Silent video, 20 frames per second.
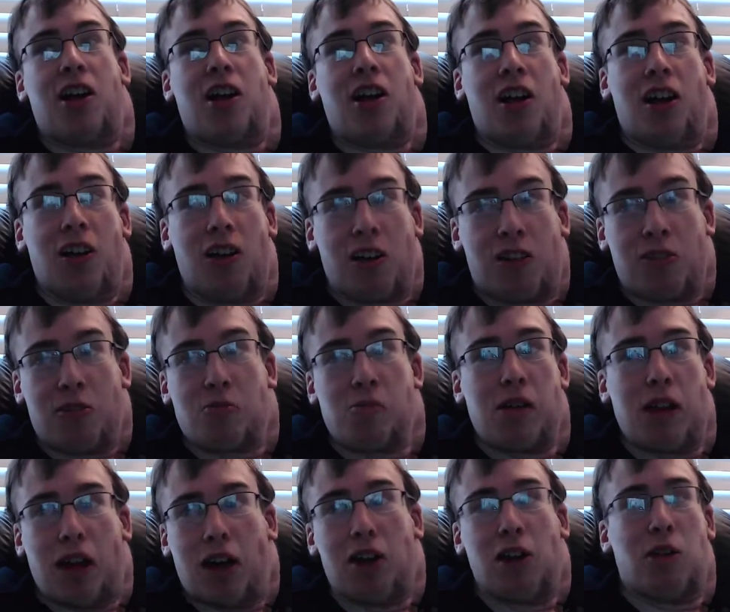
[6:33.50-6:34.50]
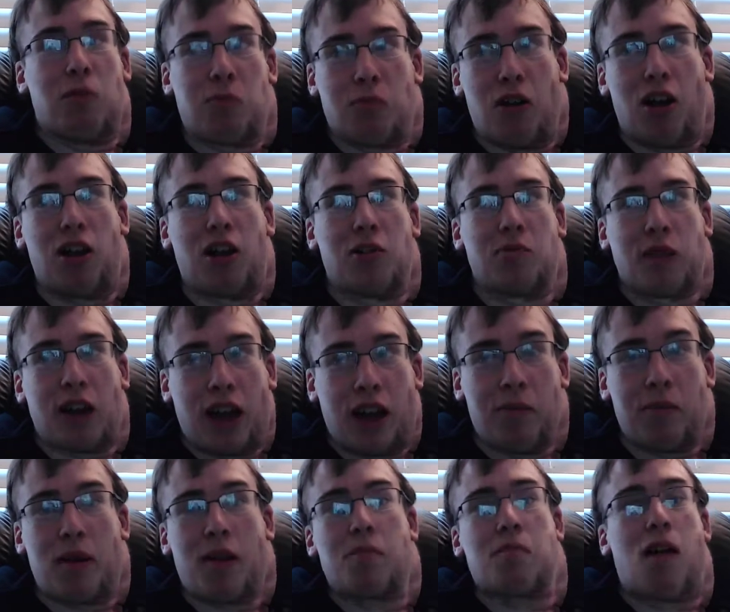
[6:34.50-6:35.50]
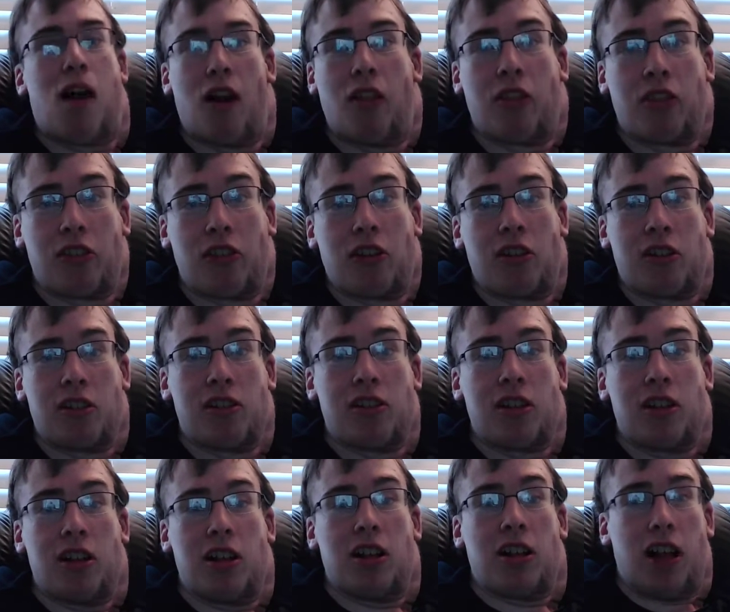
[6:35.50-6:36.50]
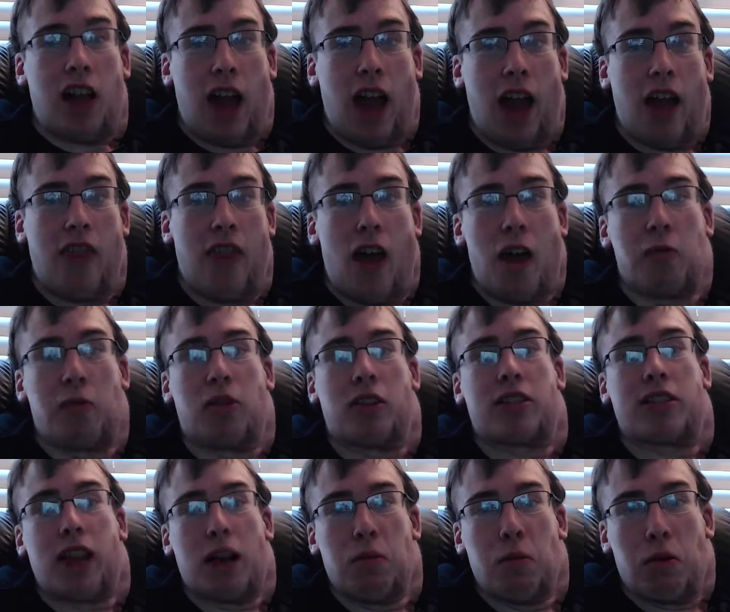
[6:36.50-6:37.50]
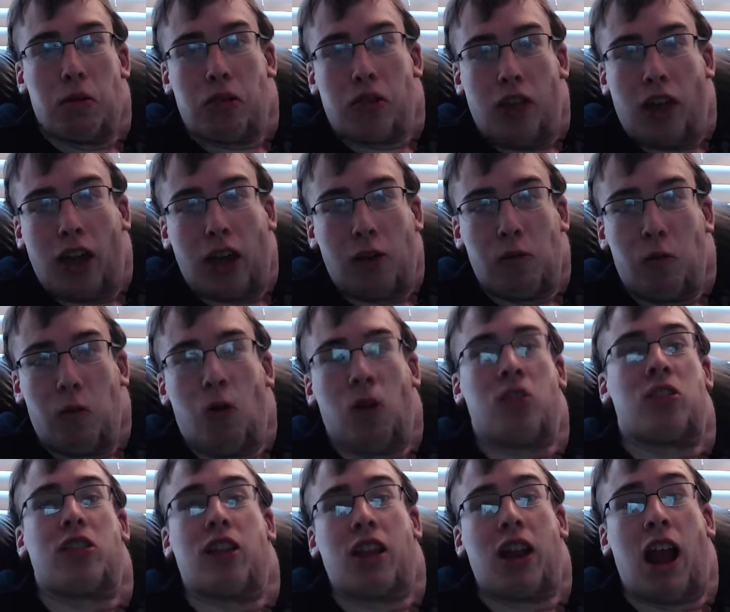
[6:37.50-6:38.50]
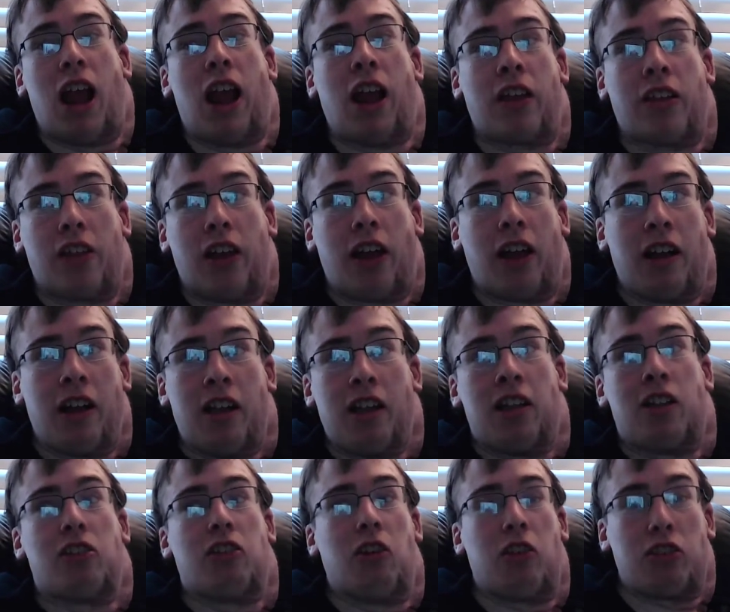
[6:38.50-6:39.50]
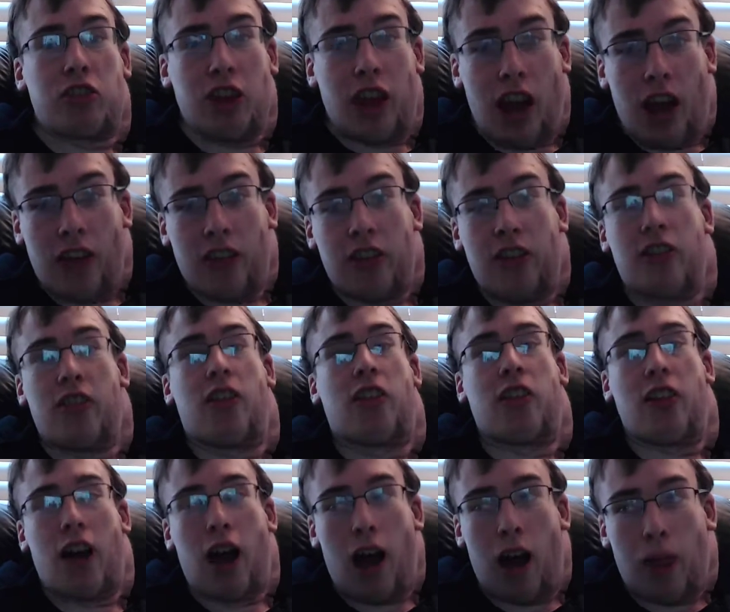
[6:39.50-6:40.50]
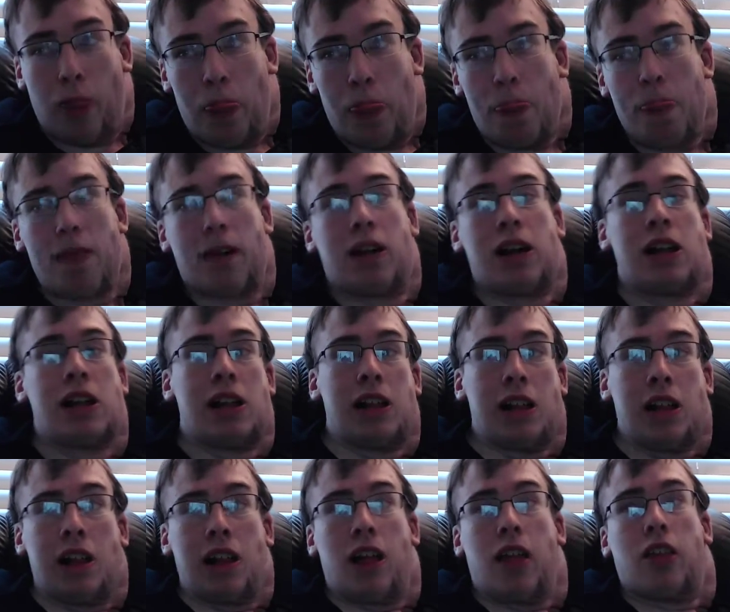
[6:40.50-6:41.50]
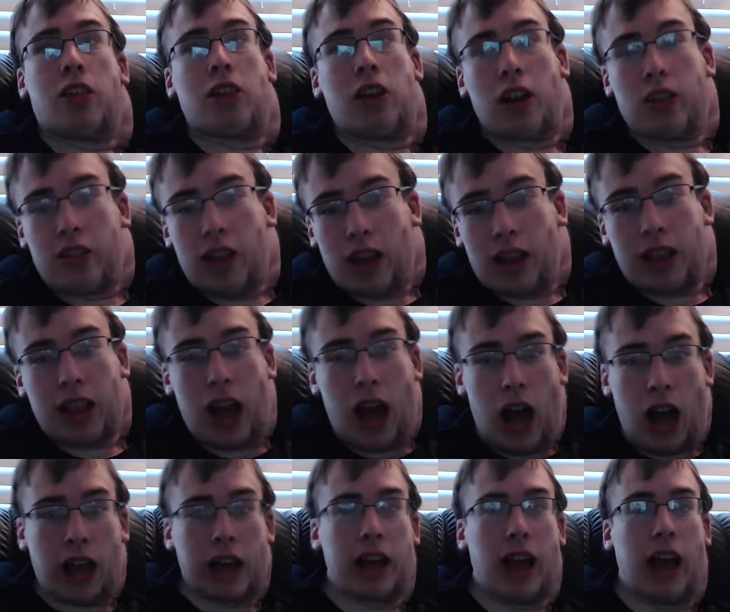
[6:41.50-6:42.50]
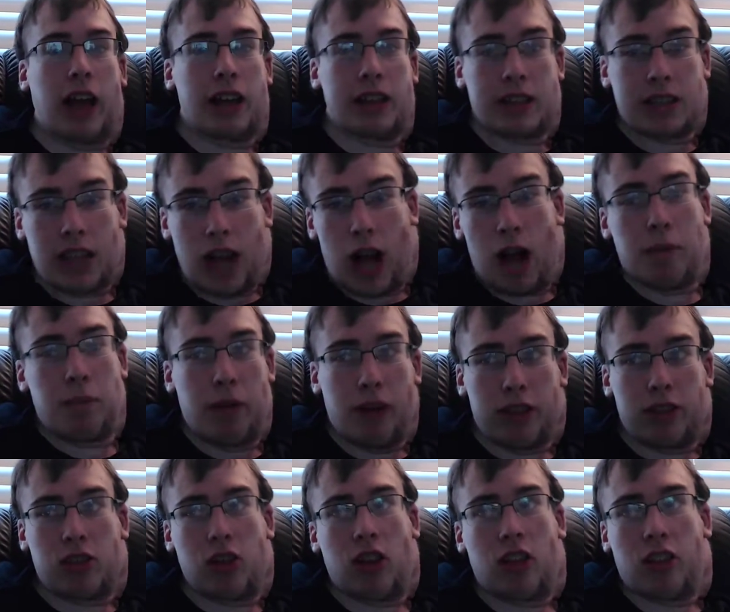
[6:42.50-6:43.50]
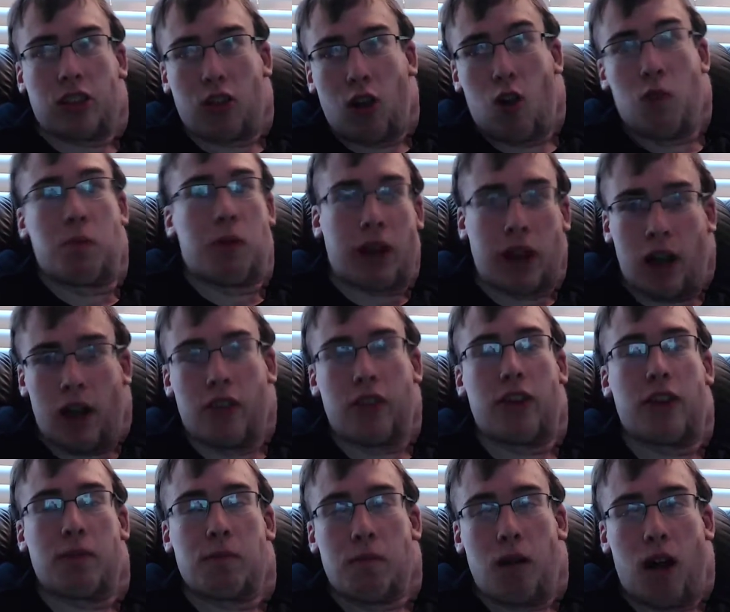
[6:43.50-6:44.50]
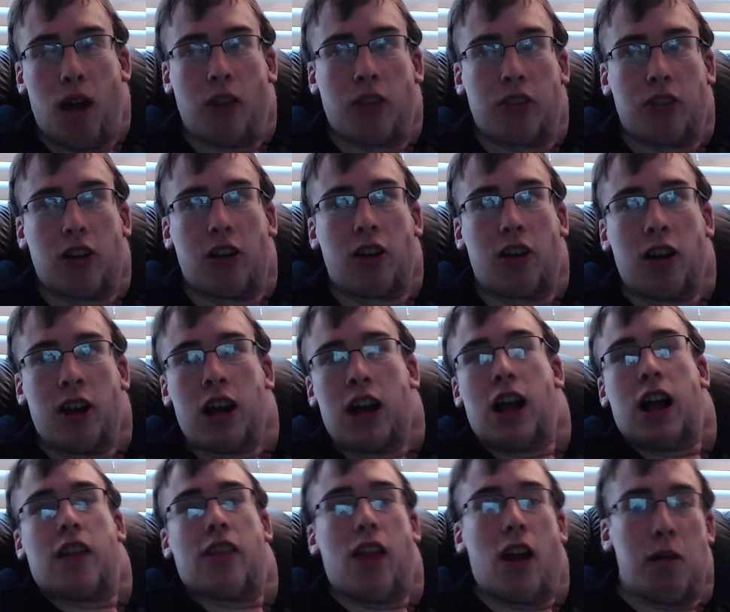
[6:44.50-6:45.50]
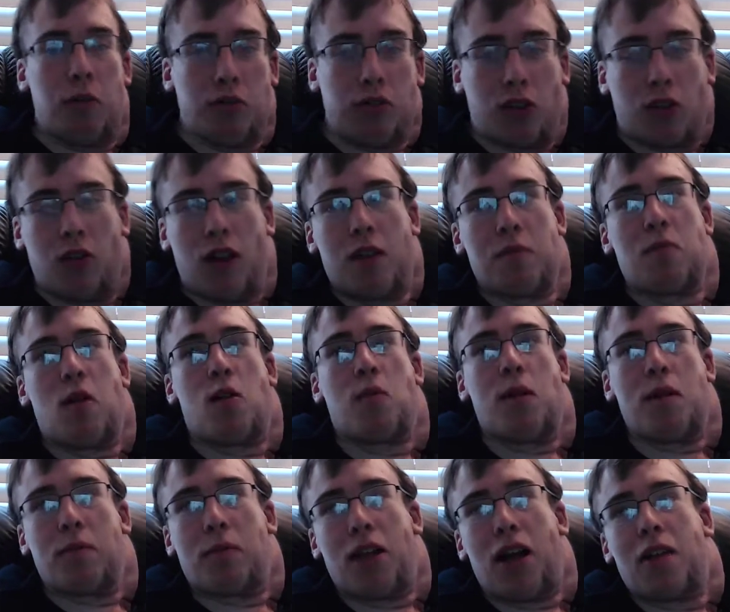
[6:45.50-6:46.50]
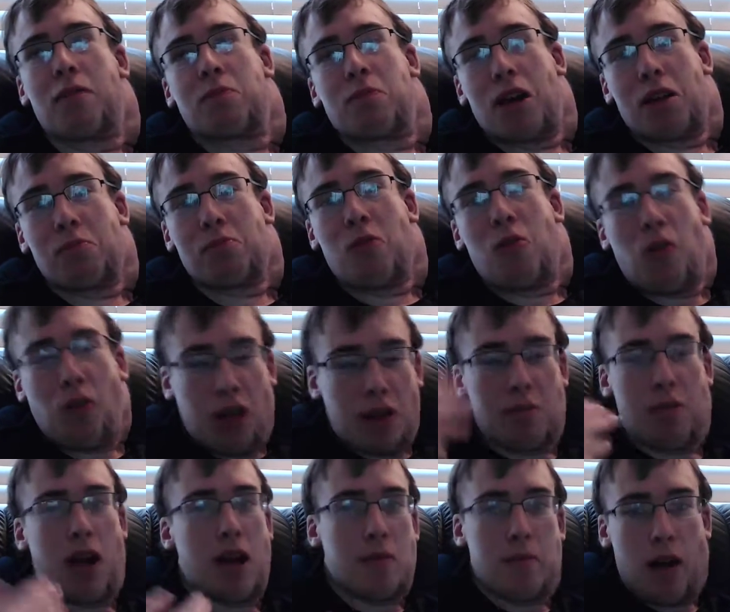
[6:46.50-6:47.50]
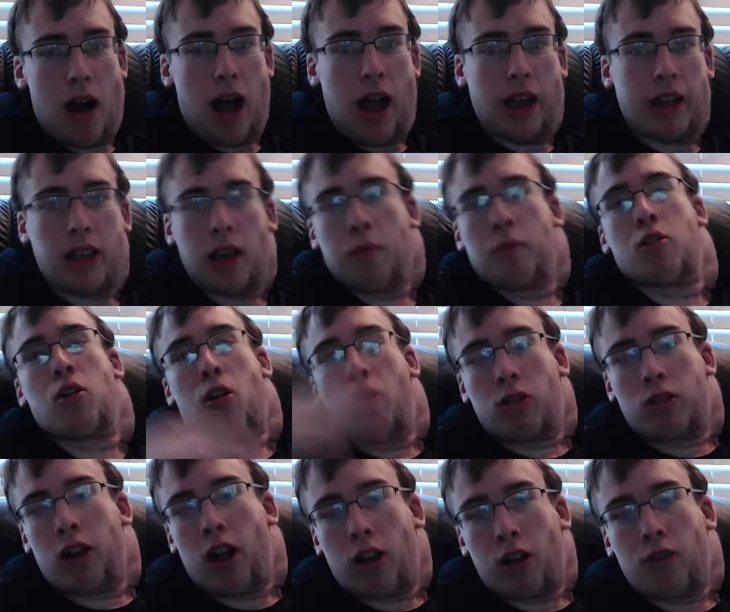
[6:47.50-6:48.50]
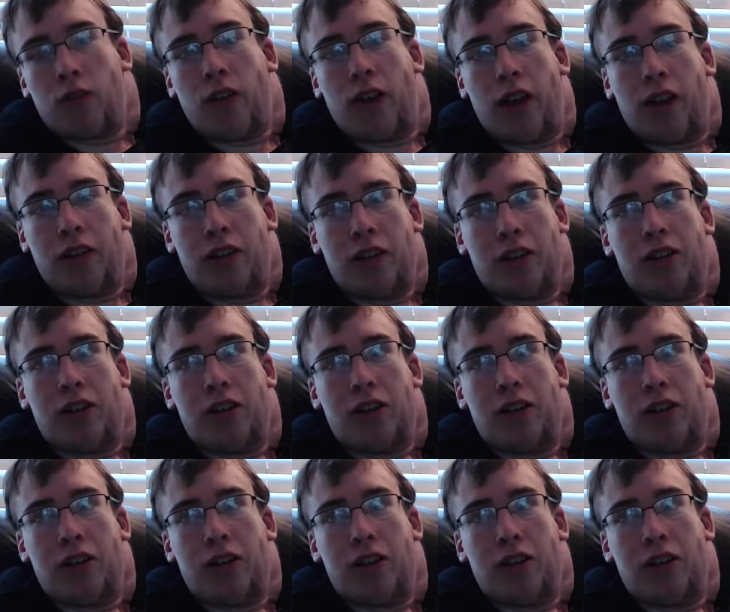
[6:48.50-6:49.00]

her sweet little brother becoming a monster, and that was that was like worse than anything. So she not react to stop. Chasing stop game. Stop it. Just don't become this monster. That was a great moment, but that's, that's mostly my bias. I'm an NaruSaku fan.